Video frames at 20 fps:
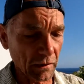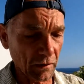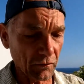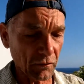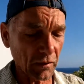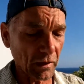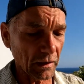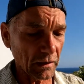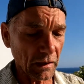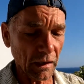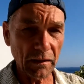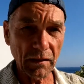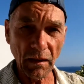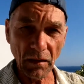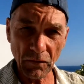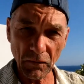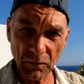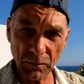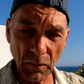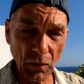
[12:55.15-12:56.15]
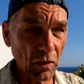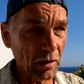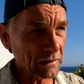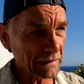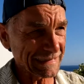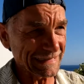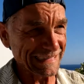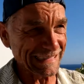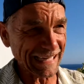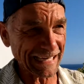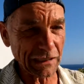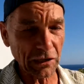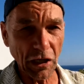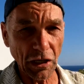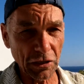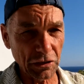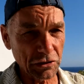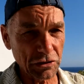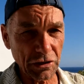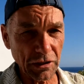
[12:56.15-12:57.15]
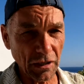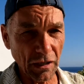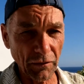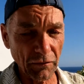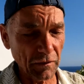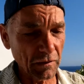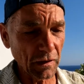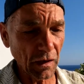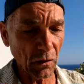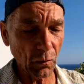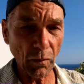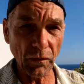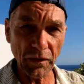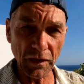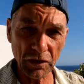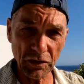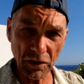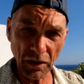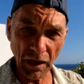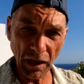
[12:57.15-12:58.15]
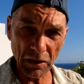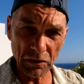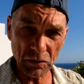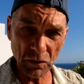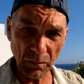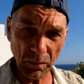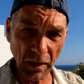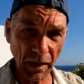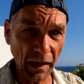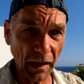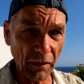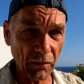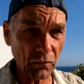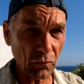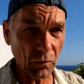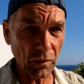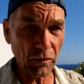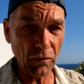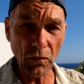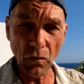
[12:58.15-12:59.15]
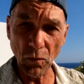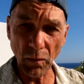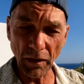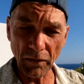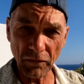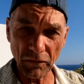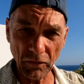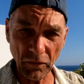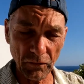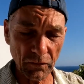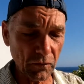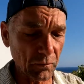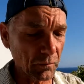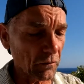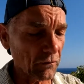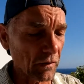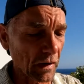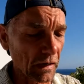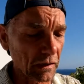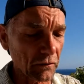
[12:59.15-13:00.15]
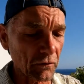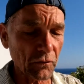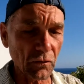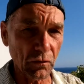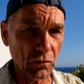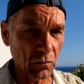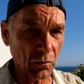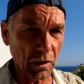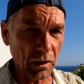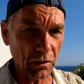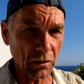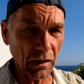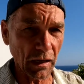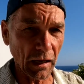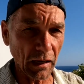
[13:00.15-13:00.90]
It's like at this point technology isn't there with international plans with US service providers, so you are going to